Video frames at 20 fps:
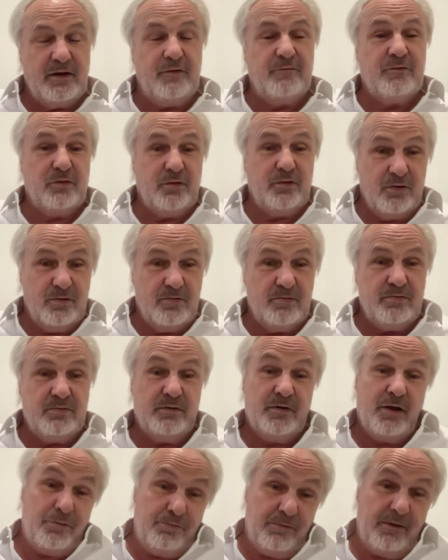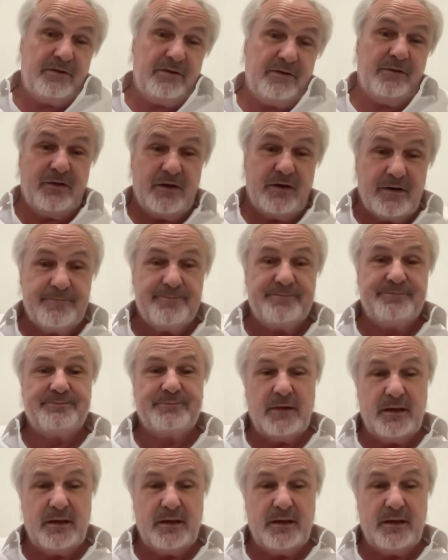even though the threat is there.